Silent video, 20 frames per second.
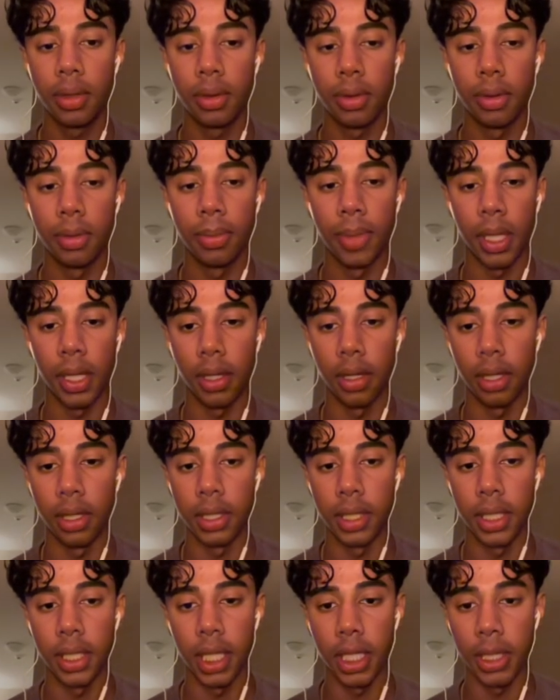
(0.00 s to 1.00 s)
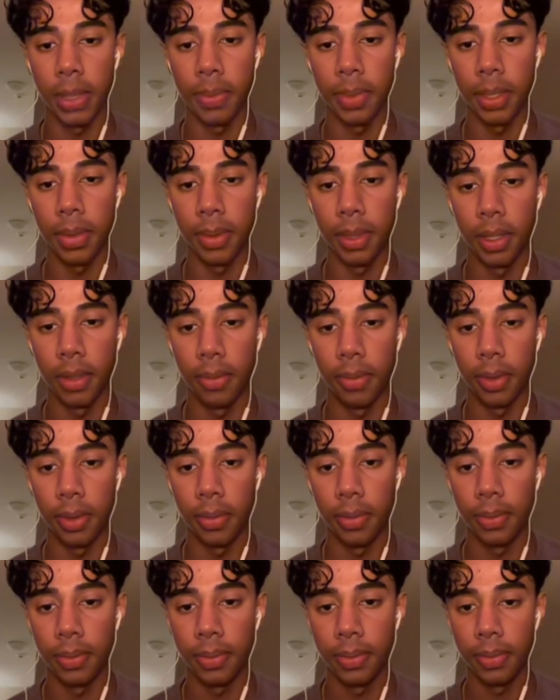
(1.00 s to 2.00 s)
Oh my god, that should piss me off,
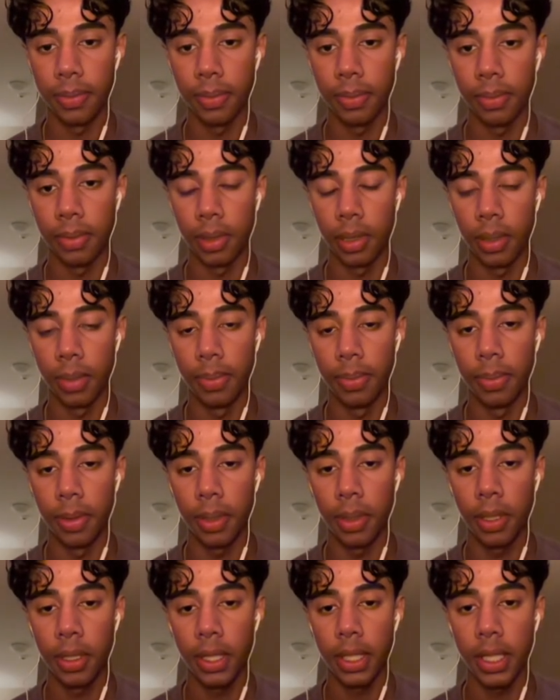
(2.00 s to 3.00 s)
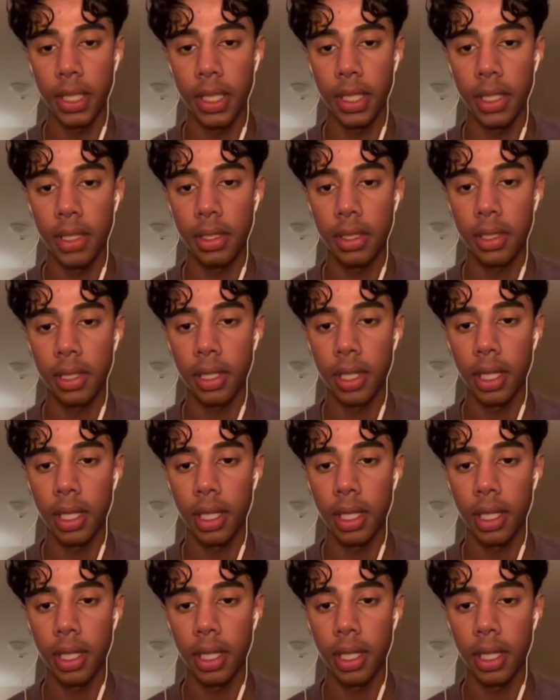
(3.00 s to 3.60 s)
bro. Properties,